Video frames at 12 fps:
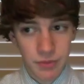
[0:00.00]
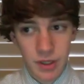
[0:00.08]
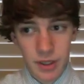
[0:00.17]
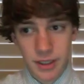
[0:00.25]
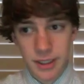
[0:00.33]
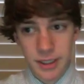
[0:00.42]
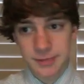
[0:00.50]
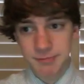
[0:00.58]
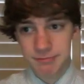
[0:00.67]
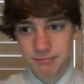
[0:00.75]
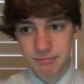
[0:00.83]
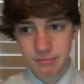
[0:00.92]

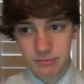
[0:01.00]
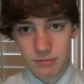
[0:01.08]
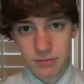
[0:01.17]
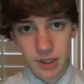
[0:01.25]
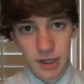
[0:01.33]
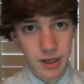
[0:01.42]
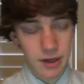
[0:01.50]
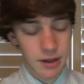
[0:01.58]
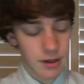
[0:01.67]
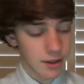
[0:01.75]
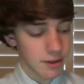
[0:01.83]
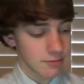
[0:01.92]
You
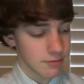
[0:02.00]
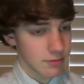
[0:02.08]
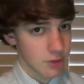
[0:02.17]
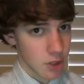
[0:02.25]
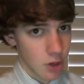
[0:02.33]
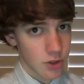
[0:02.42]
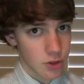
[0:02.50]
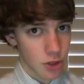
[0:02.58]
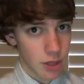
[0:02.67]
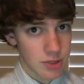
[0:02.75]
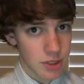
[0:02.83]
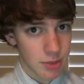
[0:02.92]
know what
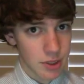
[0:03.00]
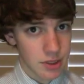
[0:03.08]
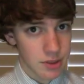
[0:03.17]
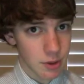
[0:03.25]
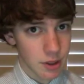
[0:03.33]
drop shipping is,